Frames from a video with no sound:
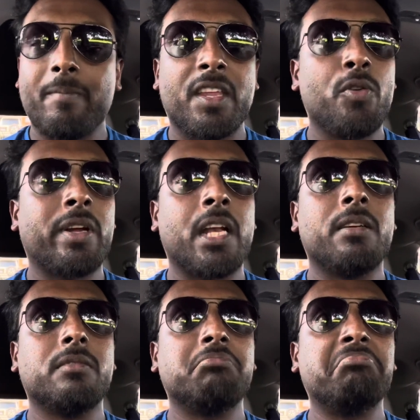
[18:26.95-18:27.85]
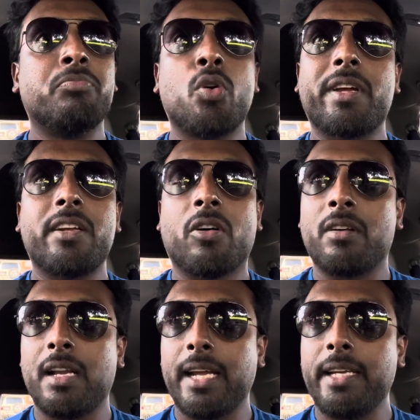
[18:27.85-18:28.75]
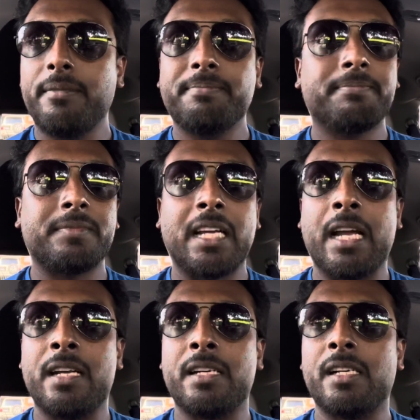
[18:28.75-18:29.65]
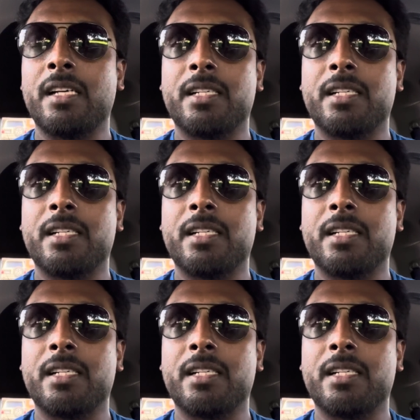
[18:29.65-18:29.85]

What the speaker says: You can book it online and